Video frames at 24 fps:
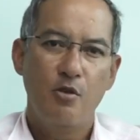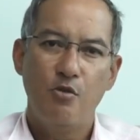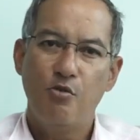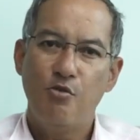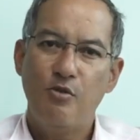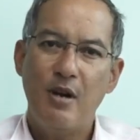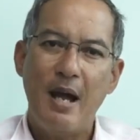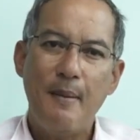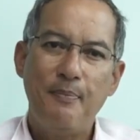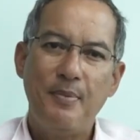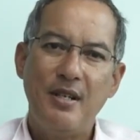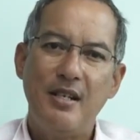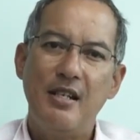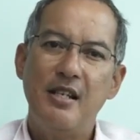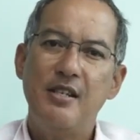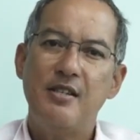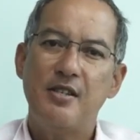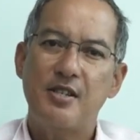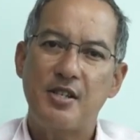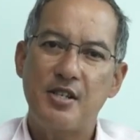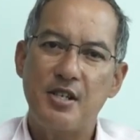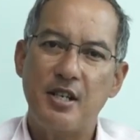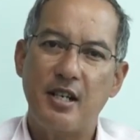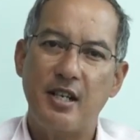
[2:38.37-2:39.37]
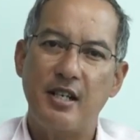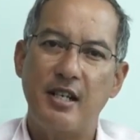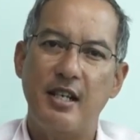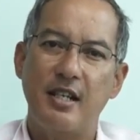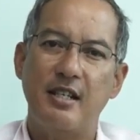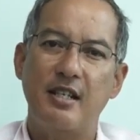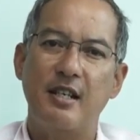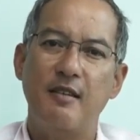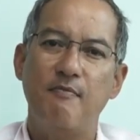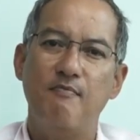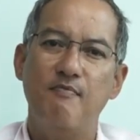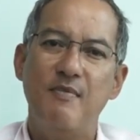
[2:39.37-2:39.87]
Rapidly
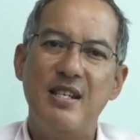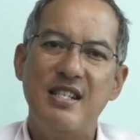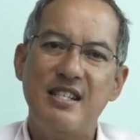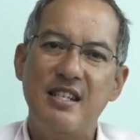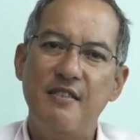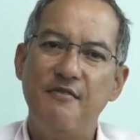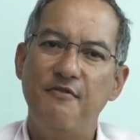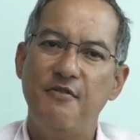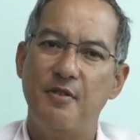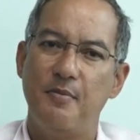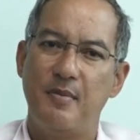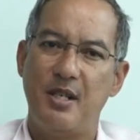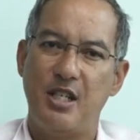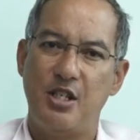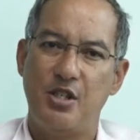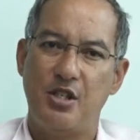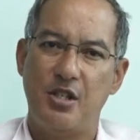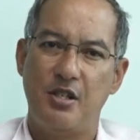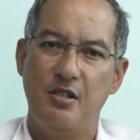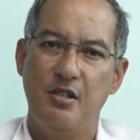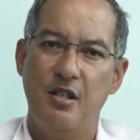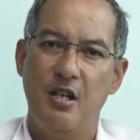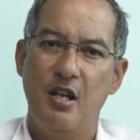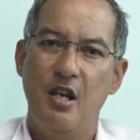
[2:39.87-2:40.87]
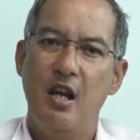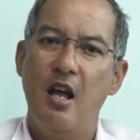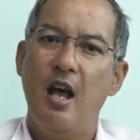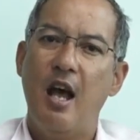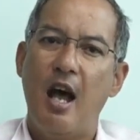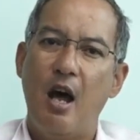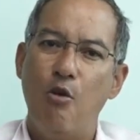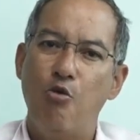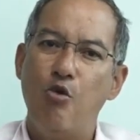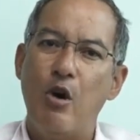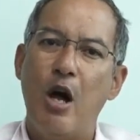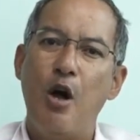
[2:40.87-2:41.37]
circulating misinformation
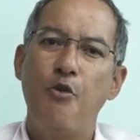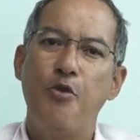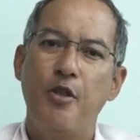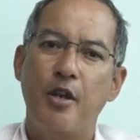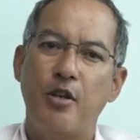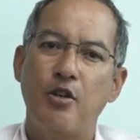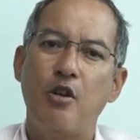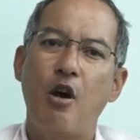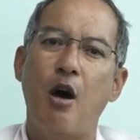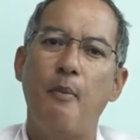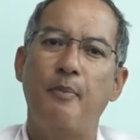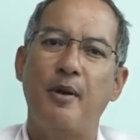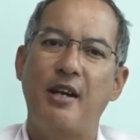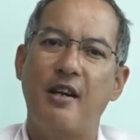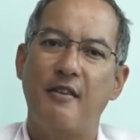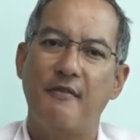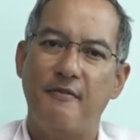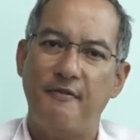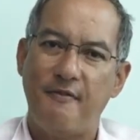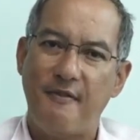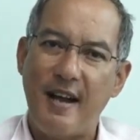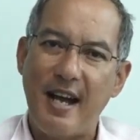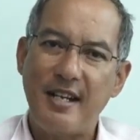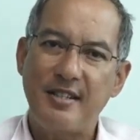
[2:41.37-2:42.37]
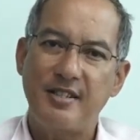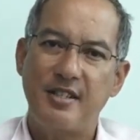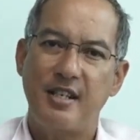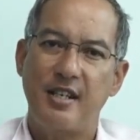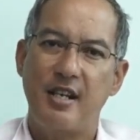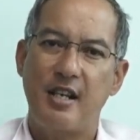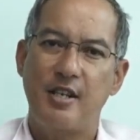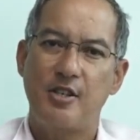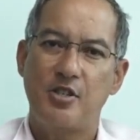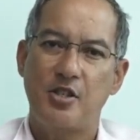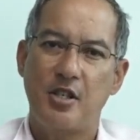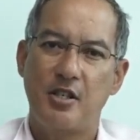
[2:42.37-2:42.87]
around the topic of
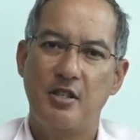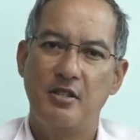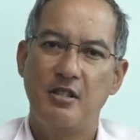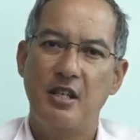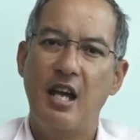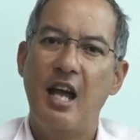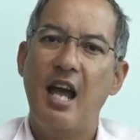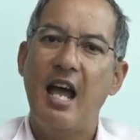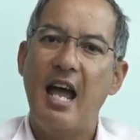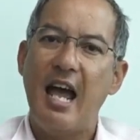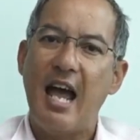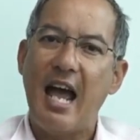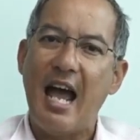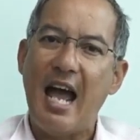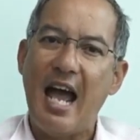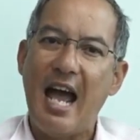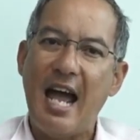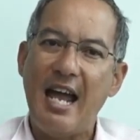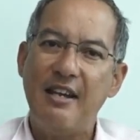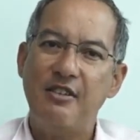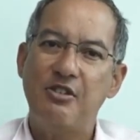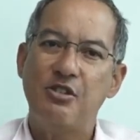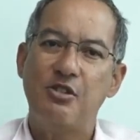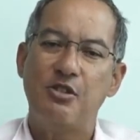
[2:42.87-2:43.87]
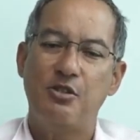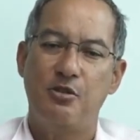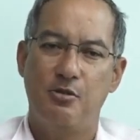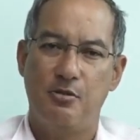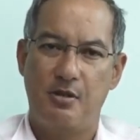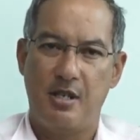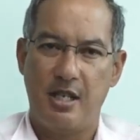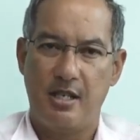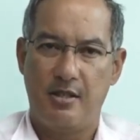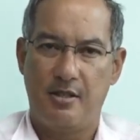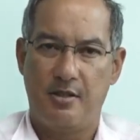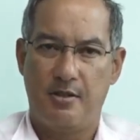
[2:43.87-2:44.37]
vaccinations adds to
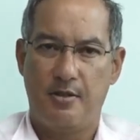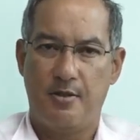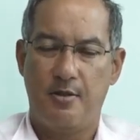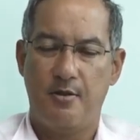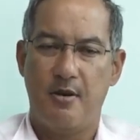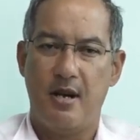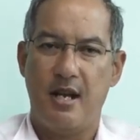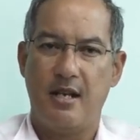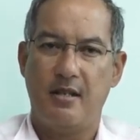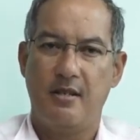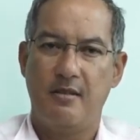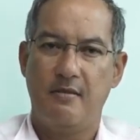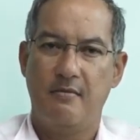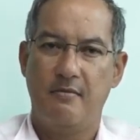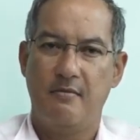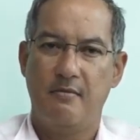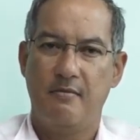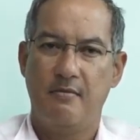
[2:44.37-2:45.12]
this threat.